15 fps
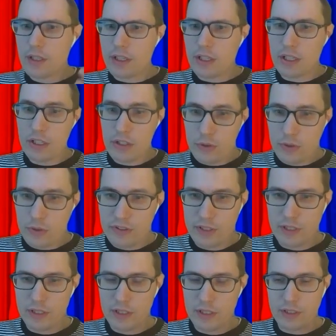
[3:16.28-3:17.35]
interested
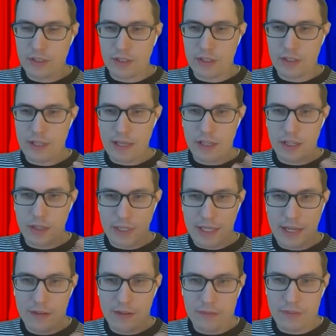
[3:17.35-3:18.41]
in coming
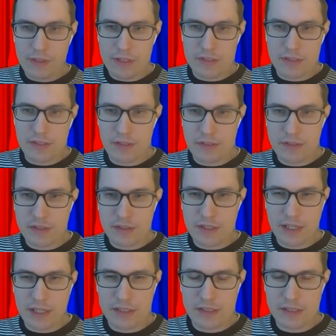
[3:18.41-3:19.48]
out of this is this
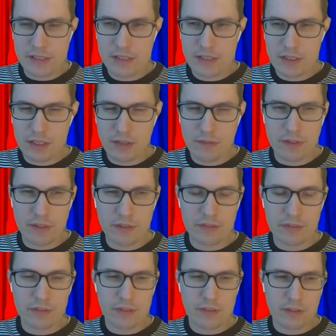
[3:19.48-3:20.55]
idea of this
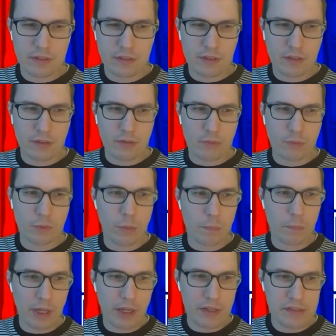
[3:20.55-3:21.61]

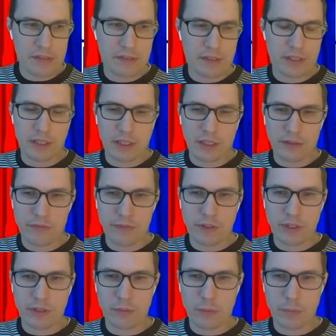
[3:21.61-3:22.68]
robust and
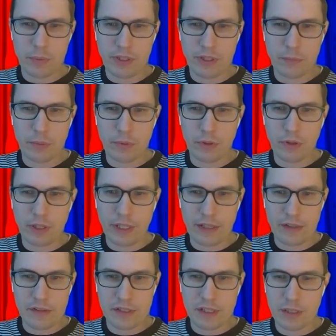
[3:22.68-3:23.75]
infinite repeatable
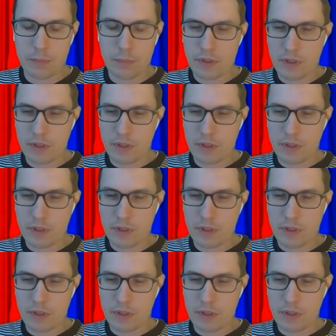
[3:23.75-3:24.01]
landscape.